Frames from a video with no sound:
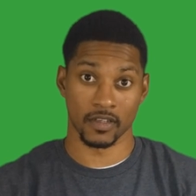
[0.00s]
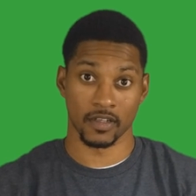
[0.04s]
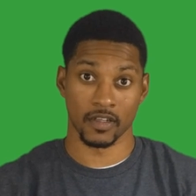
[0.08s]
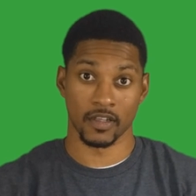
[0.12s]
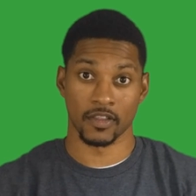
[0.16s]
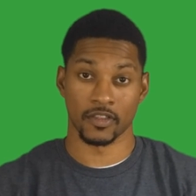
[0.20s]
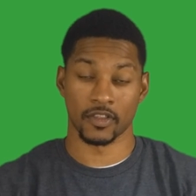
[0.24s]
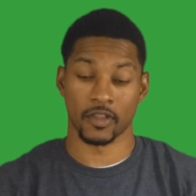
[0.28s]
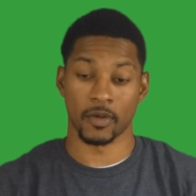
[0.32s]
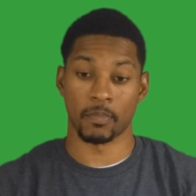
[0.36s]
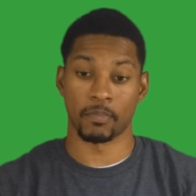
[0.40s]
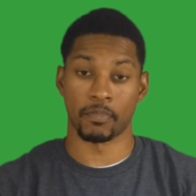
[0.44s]

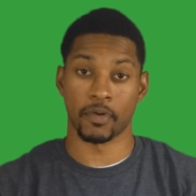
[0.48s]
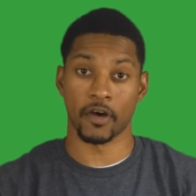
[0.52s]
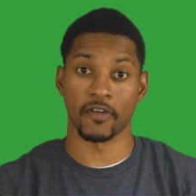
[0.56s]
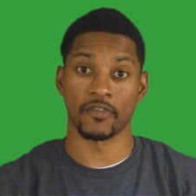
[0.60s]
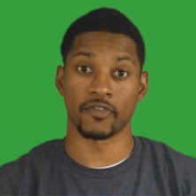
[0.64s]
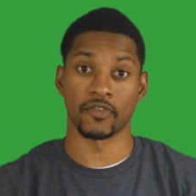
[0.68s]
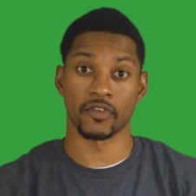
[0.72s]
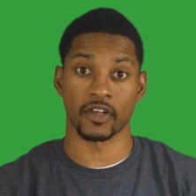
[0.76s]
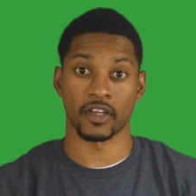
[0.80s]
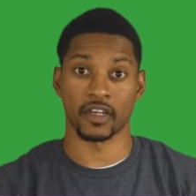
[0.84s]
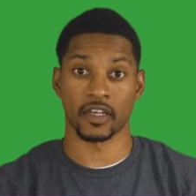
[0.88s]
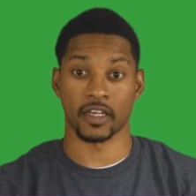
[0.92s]
the
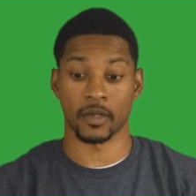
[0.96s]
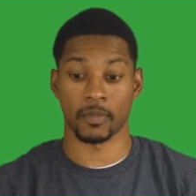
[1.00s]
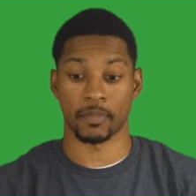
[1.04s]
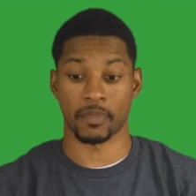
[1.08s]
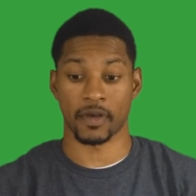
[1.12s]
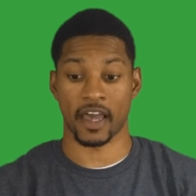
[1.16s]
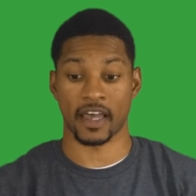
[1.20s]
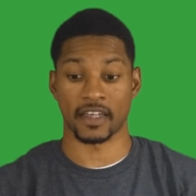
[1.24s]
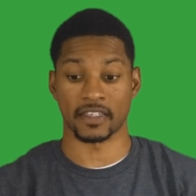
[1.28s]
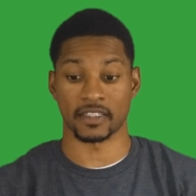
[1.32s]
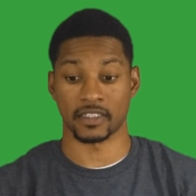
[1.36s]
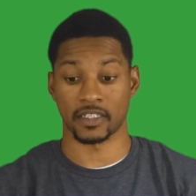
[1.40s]
buffering
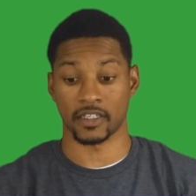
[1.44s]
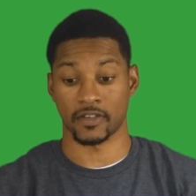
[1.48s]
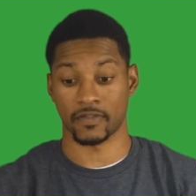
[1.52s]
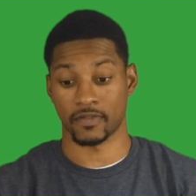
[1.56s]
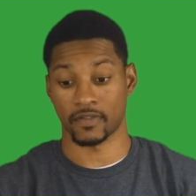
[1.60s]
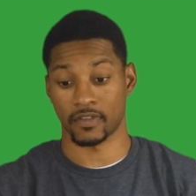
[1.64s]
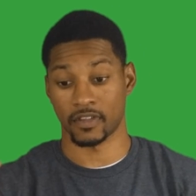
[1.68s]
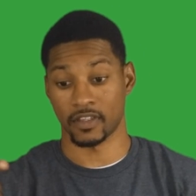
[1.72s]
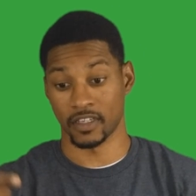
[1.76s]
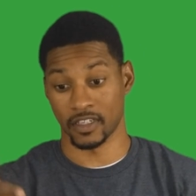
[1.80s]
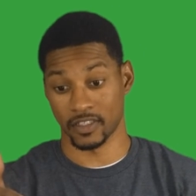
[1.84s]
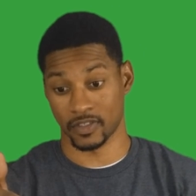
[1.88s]
capacity of
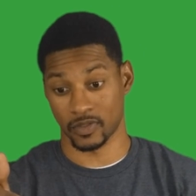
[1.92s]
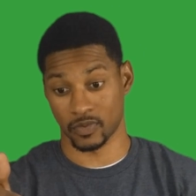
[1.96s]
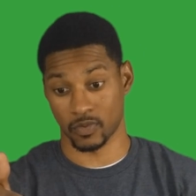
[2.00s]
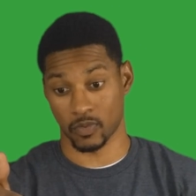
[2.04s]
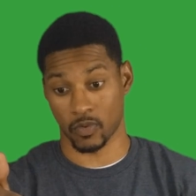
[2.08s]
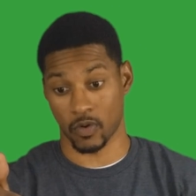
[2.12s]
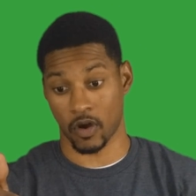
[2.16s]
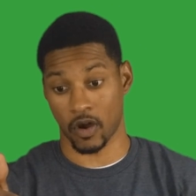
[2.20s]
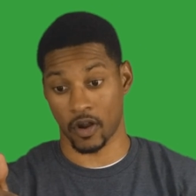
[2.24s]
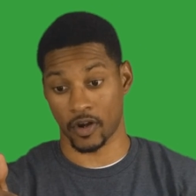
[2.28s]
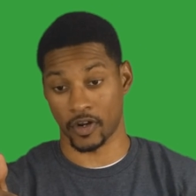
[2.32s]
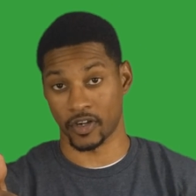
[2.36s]
this
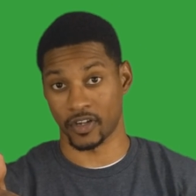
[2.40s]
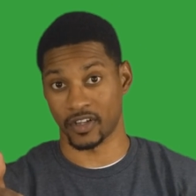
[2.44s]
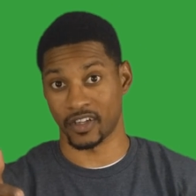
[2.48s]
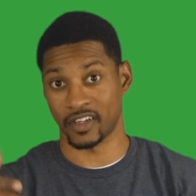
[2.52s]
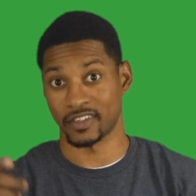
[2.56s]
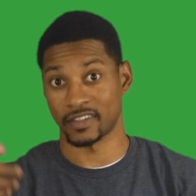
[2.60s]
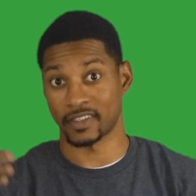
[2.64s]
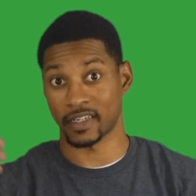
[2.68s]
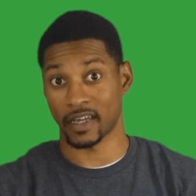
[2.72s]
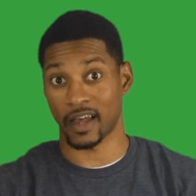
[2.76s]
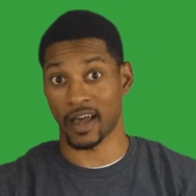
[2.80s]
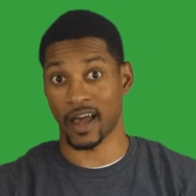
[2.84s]
water
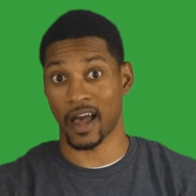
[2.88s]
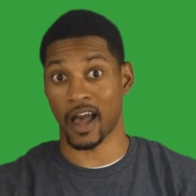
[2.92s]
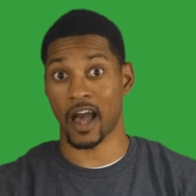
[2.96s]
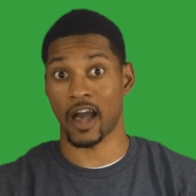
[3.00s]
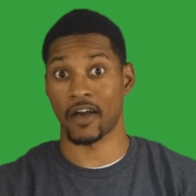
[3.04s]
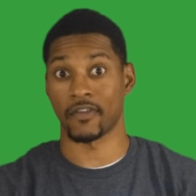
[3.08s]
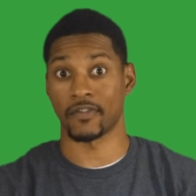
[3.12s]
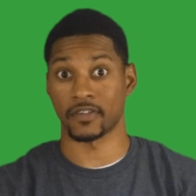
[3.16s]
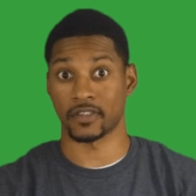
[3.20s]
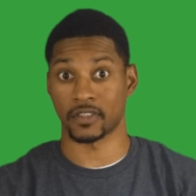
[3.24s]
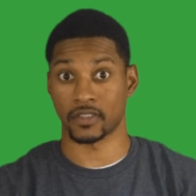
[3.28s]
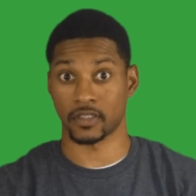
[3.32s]
is
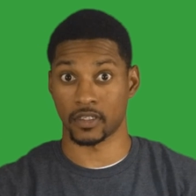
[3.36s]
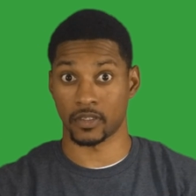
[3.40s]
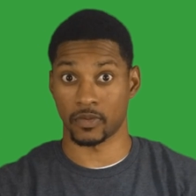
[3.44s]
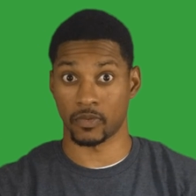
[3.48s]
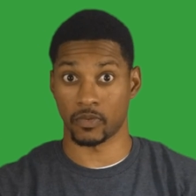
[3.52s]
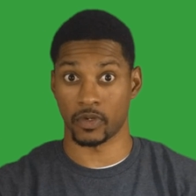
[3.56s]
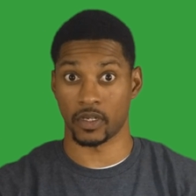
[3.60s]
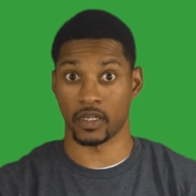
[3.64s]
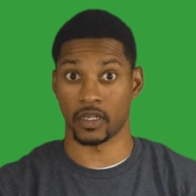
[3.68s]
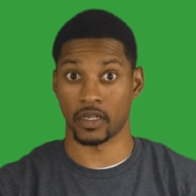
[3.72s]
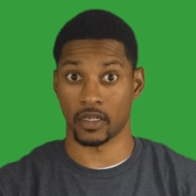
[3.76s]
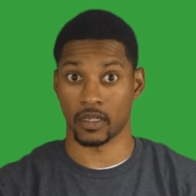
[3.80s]
obviously
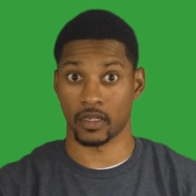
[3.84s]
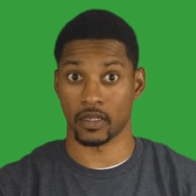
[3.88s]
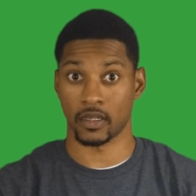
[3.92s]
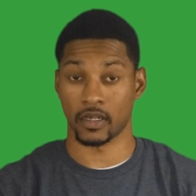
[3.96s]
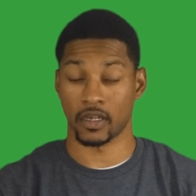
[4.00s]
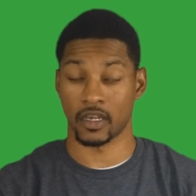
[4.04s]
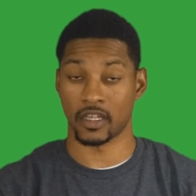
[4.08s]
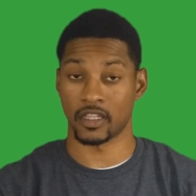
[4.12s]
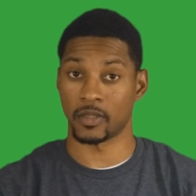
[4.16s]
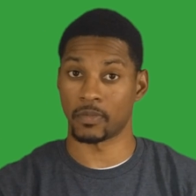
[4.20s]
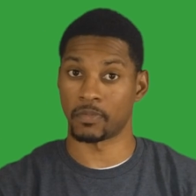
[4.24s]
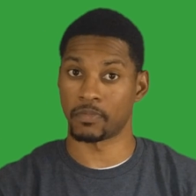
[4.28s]
weak and
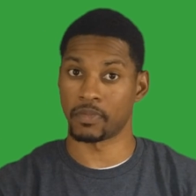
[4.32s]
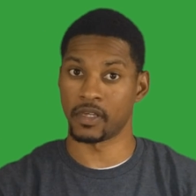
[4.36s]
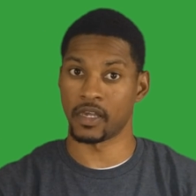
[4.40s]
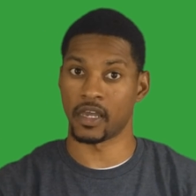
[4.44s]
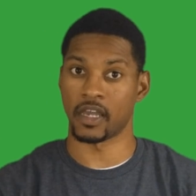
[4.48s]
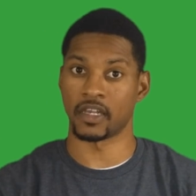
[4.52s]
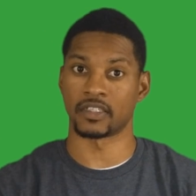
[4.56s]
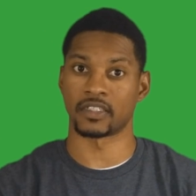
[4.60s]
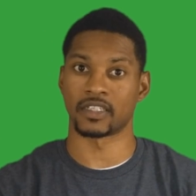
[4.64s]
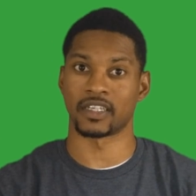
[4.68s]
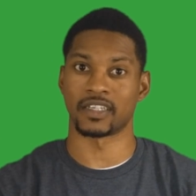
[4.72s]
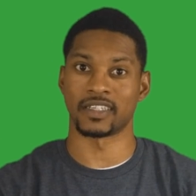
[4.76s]
the
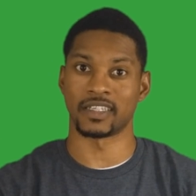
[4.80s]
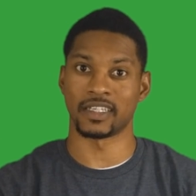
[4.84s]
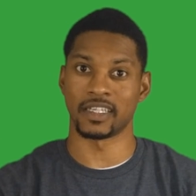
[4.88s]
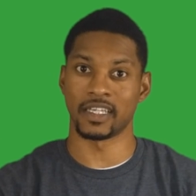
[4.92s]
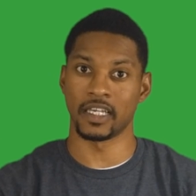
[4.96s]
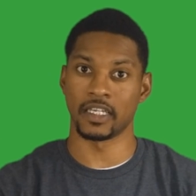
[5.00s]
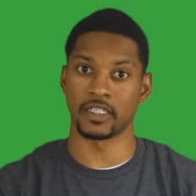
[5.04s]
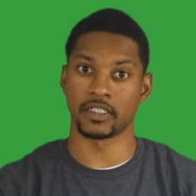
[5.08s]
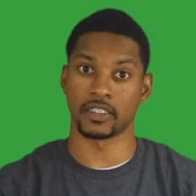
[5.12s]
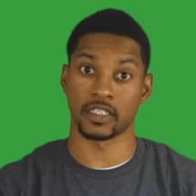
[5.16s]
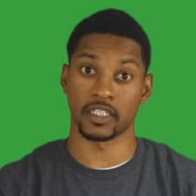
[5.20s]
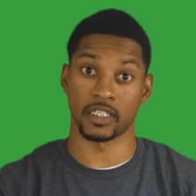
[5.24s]
pH can
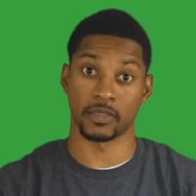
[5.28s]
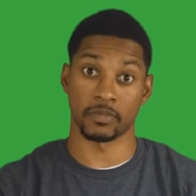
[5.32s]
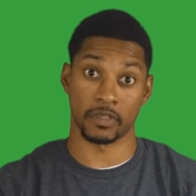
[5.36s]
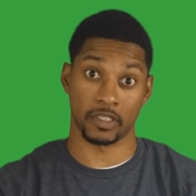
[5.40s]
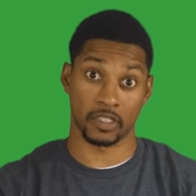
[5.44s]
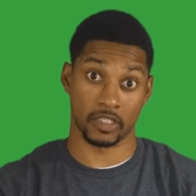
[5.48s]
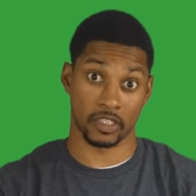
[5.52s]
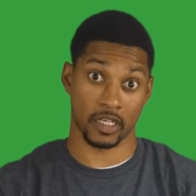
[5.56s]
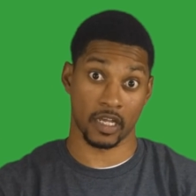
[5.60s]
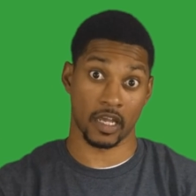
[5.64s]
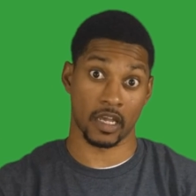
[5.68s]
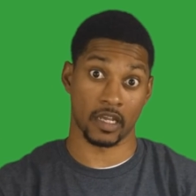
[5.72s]
easily be
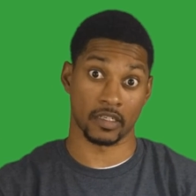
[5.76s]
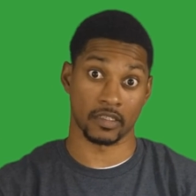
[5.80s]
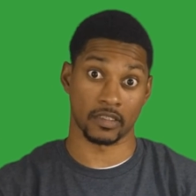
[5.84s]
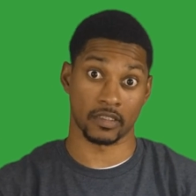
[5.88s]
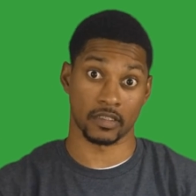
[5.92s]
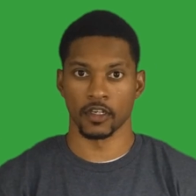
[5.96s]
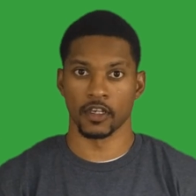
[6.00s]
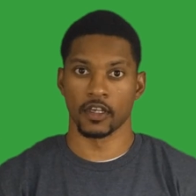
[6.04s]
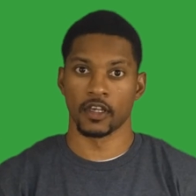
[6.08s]
changed.